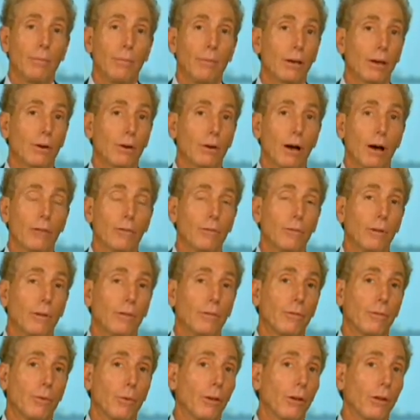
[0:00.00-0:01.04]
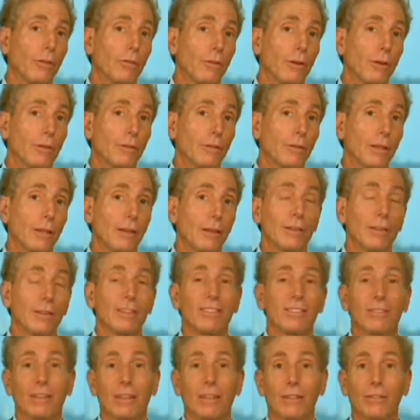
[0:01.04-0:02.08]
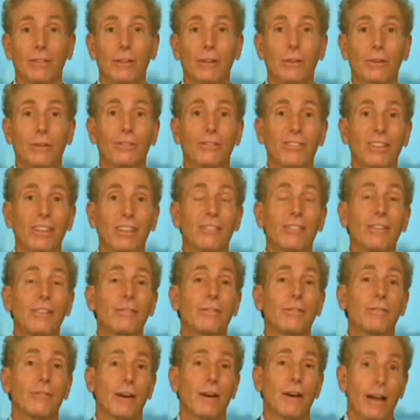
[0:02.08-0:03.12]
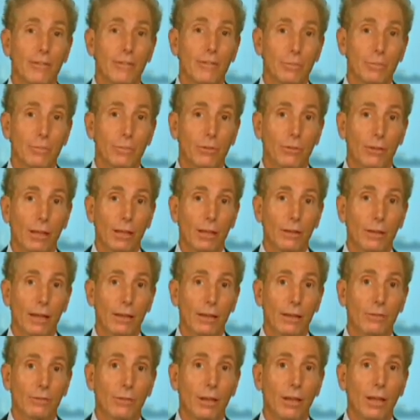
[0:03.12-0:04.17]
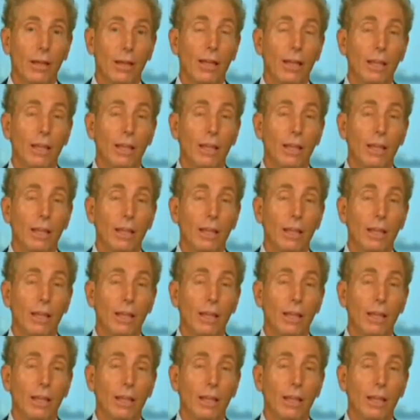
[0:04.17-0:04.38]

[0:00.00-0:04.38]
but can often be 40, 50, even 60 or 65% less